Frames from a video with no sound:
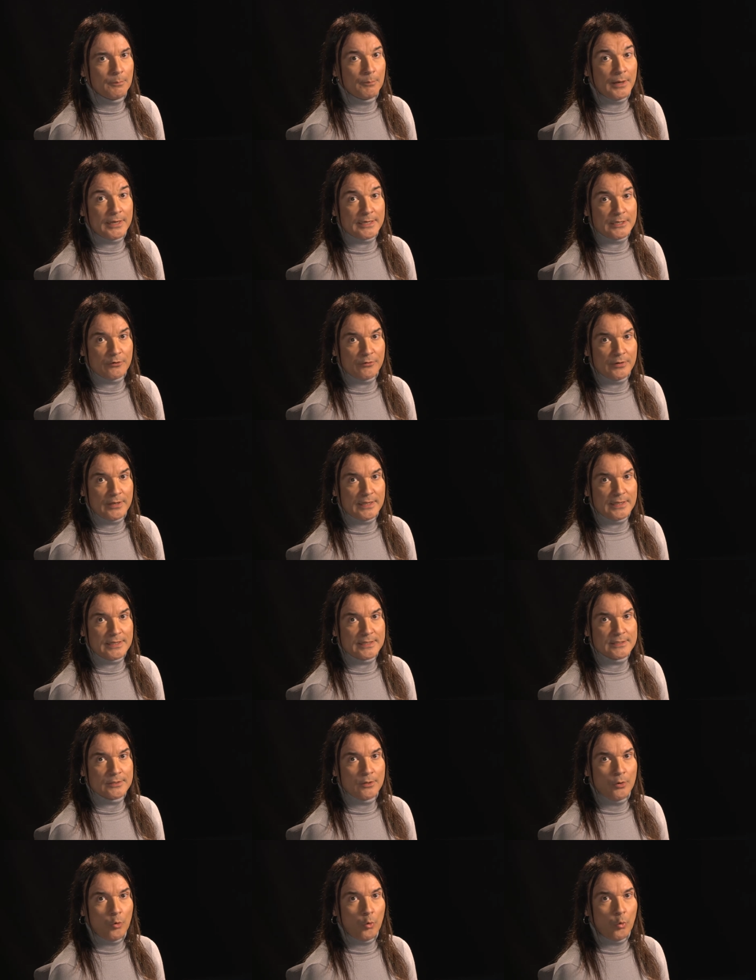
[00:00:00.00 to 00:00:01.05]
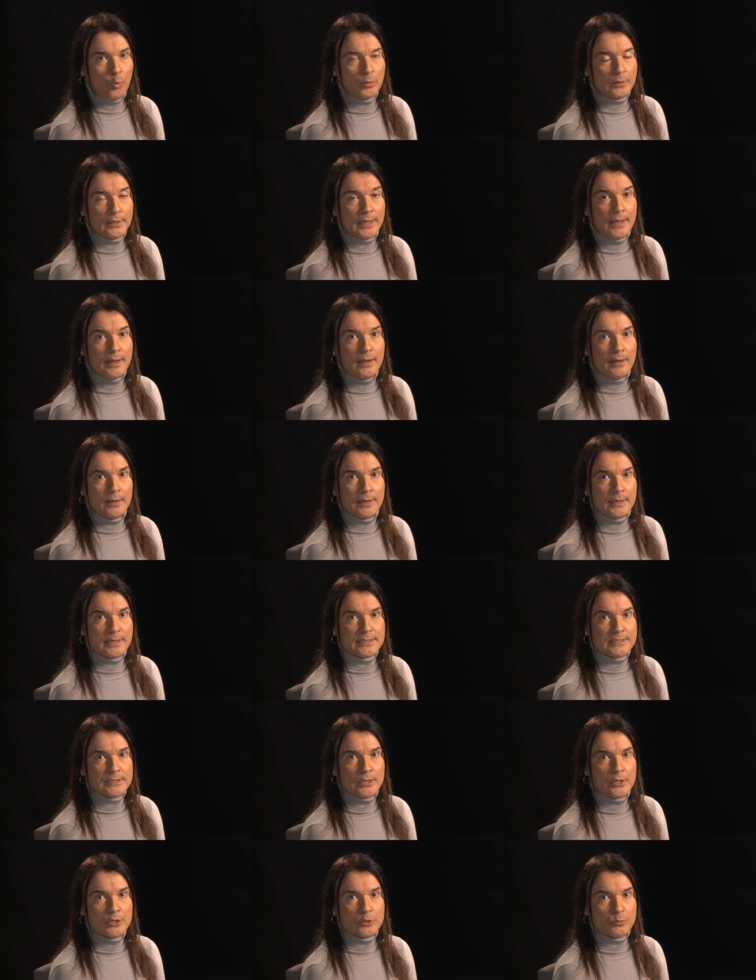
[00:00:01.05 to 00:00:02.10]
By degrees, all their
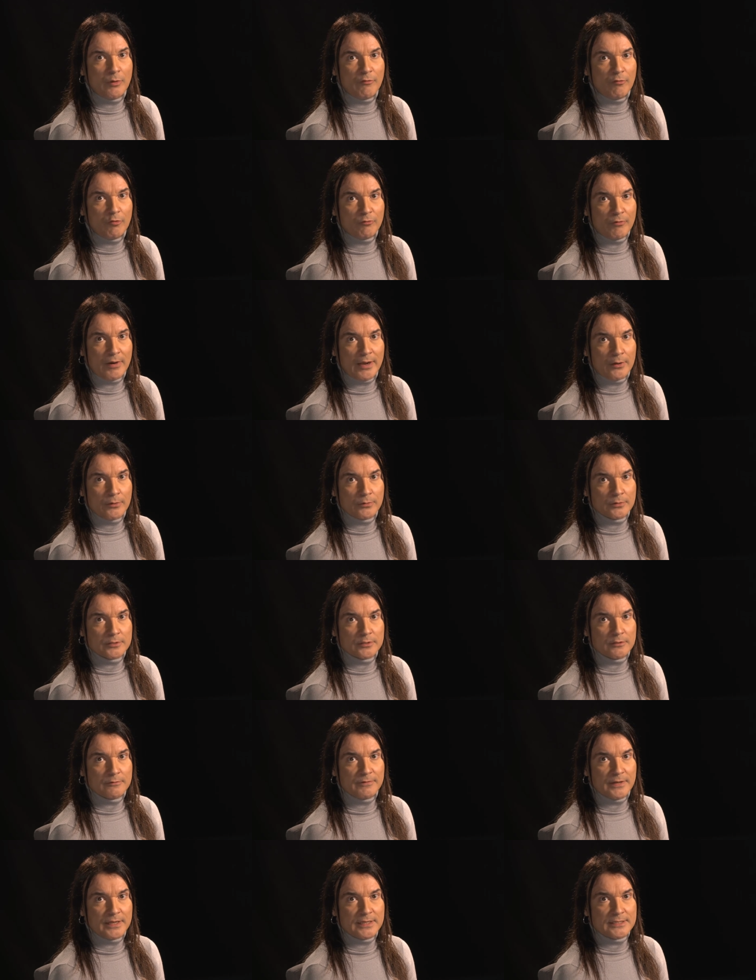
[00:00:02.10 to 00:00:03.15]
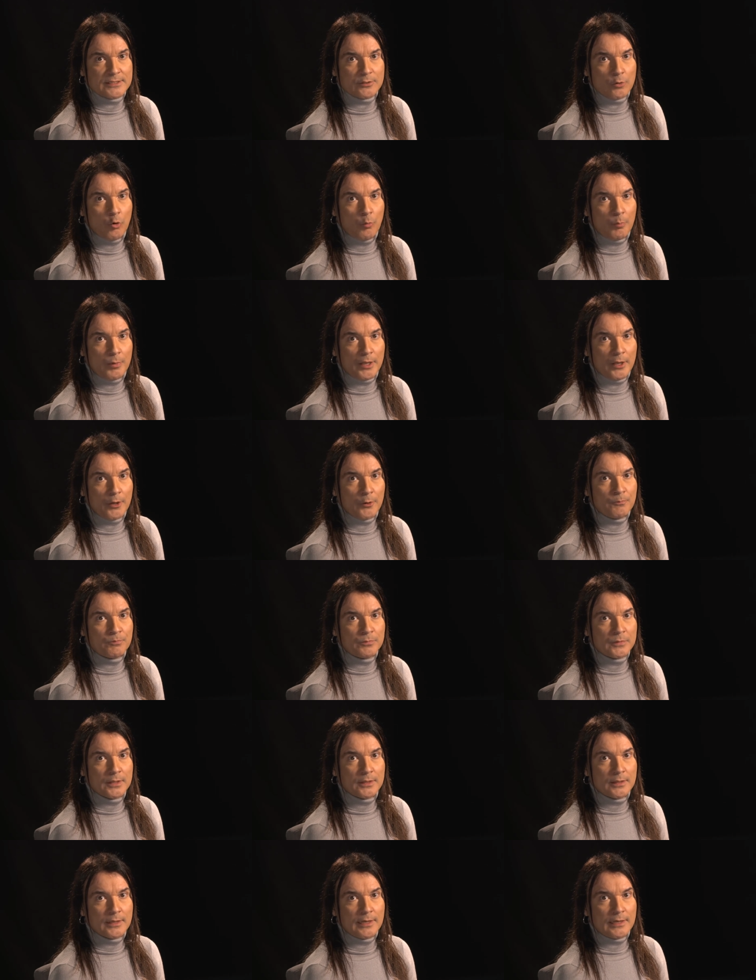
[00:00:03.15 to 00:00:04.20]
eyes swivel round to face Scorpio,
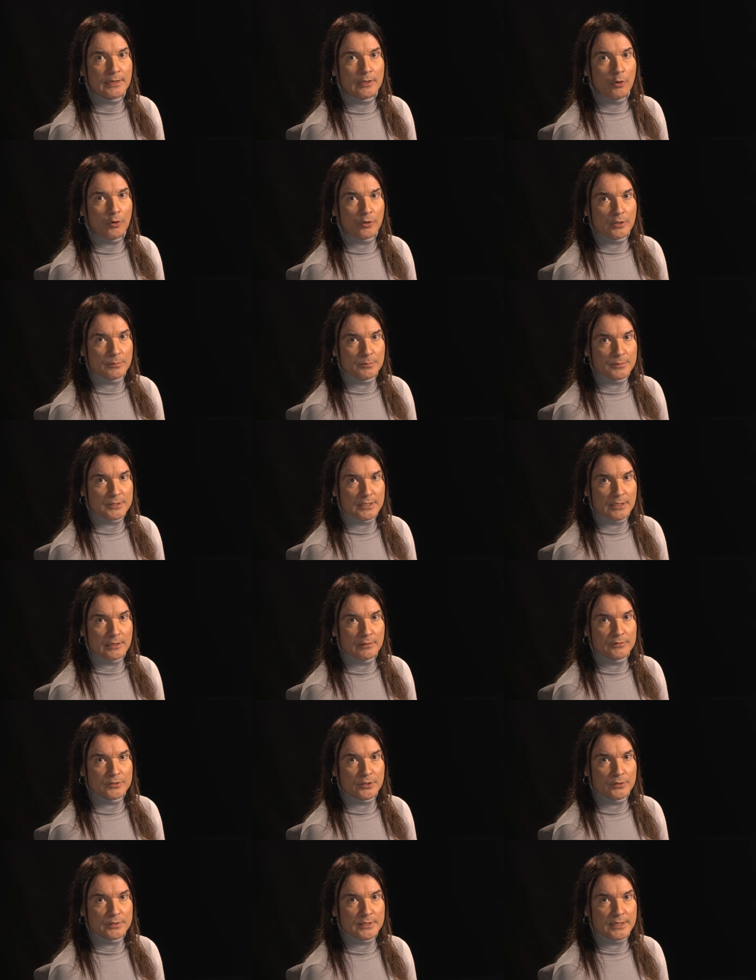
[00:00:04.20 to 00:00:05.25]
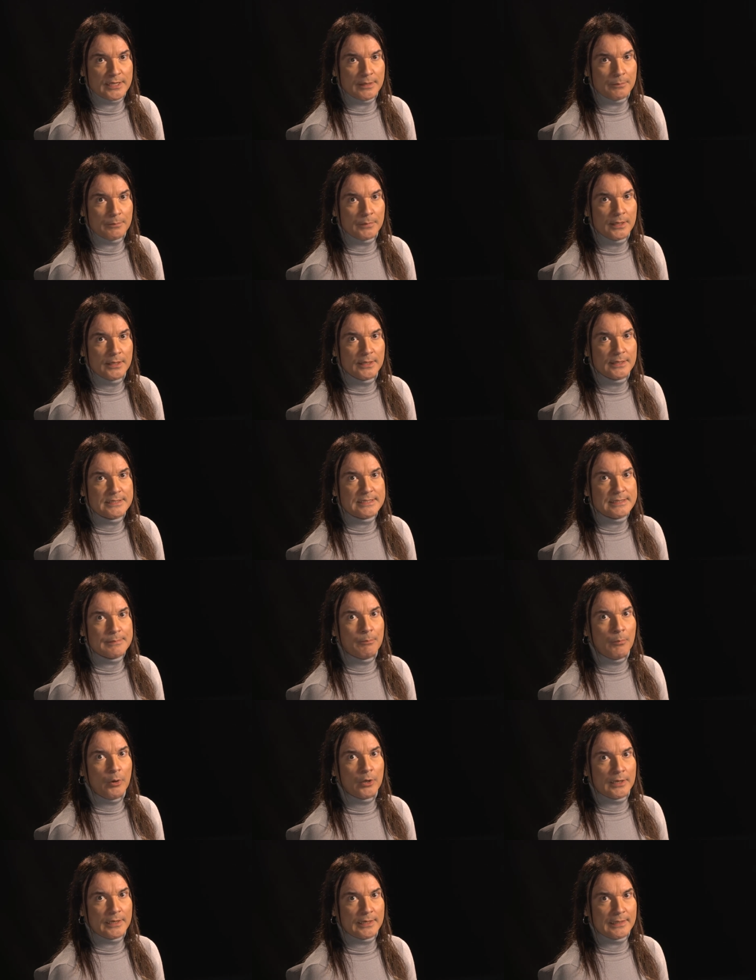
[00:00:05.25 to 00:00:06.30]
and lock themselves onto him,
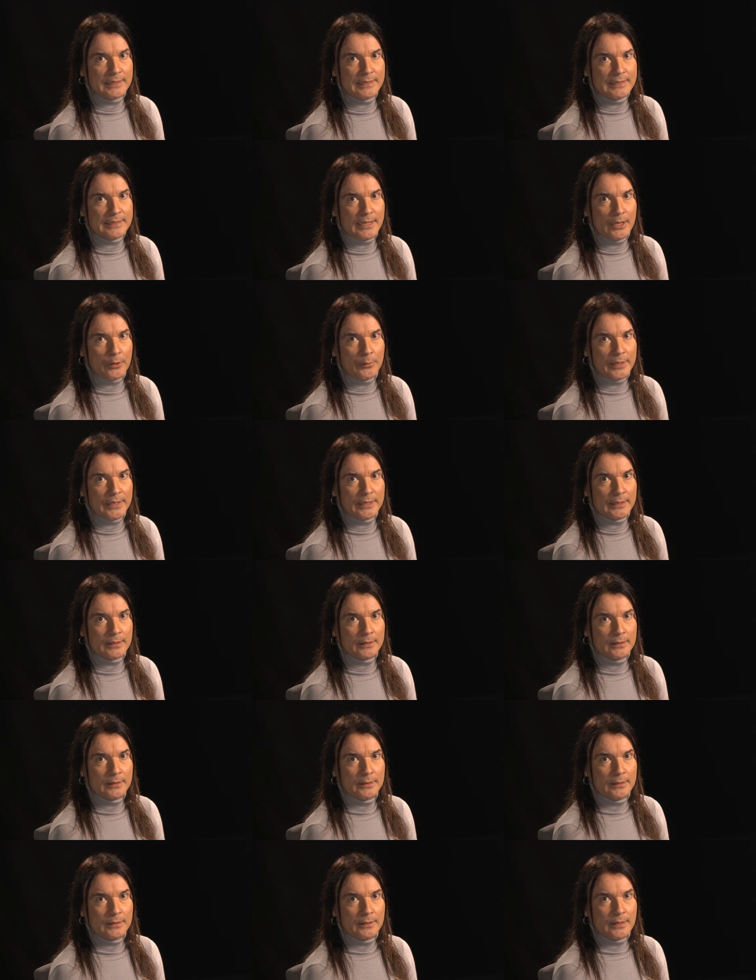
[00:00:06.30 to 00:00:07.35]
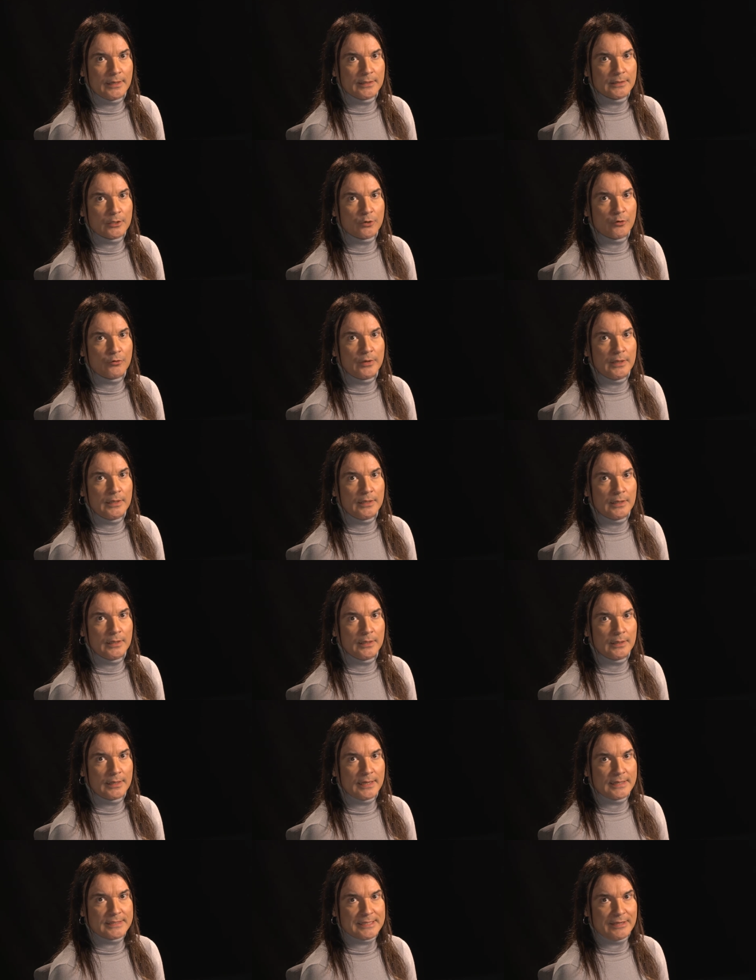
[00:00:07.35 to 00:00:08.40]
demonically knowing, and the creak
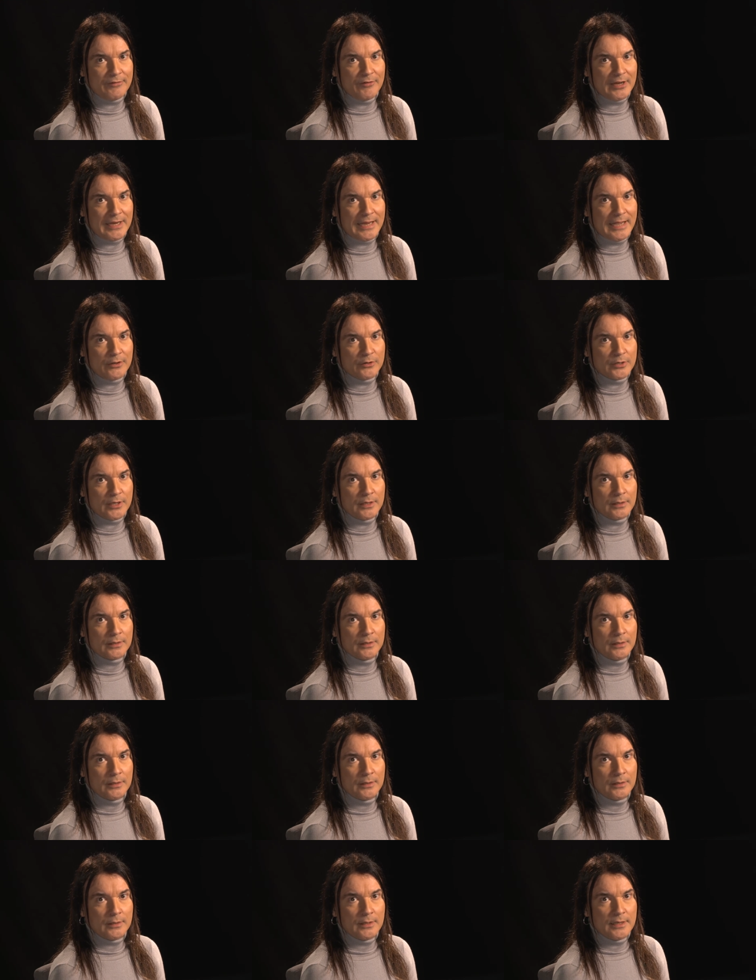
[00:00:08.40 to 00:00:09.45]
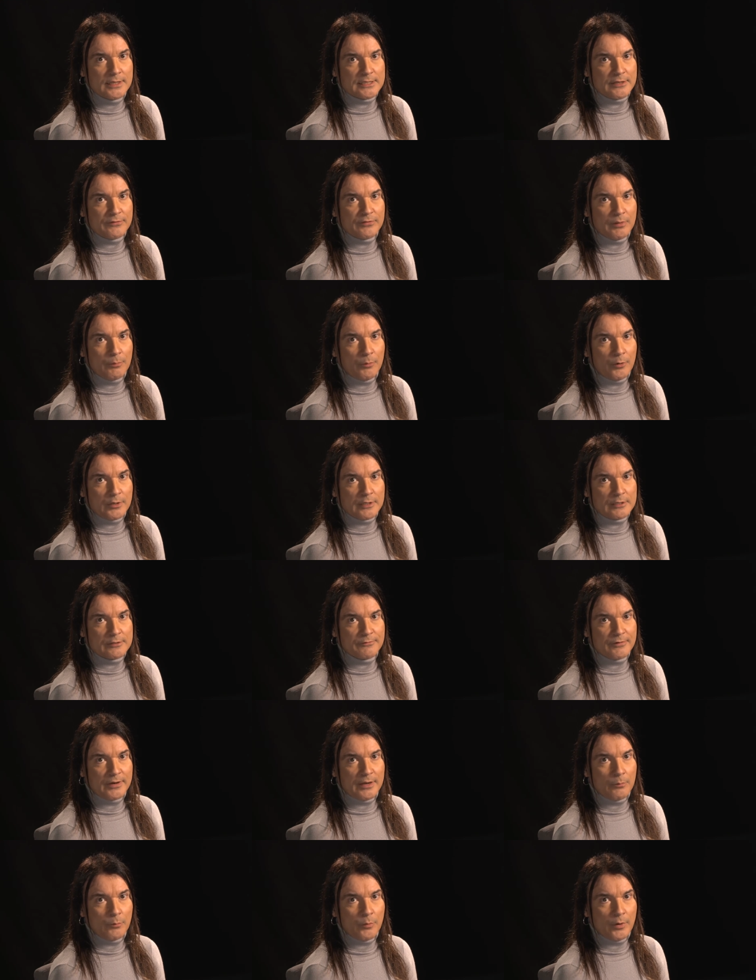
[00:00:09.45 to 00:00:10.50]
gets ever louder, as if the body's
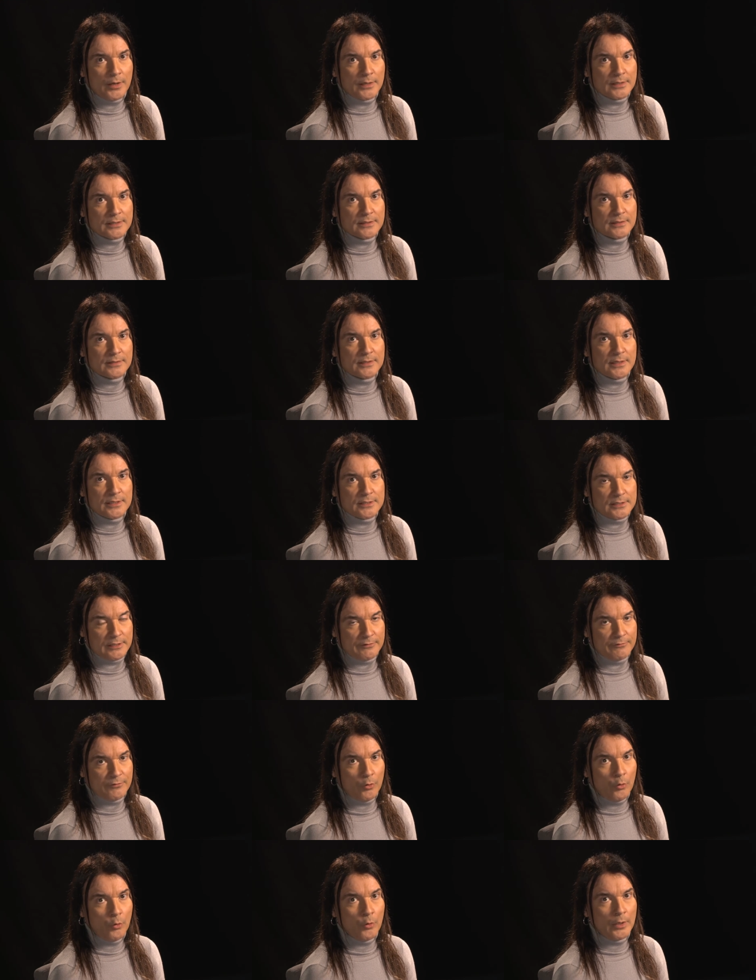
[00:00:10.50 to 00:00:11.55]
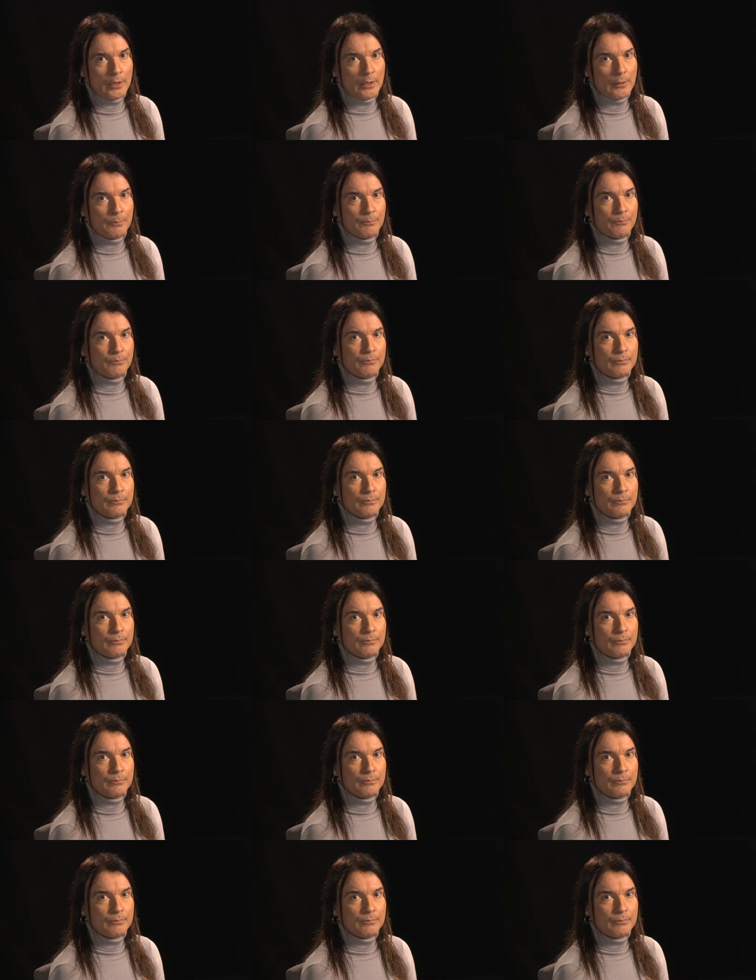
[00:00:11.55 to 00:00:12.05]
frameworks are thirsty for oil.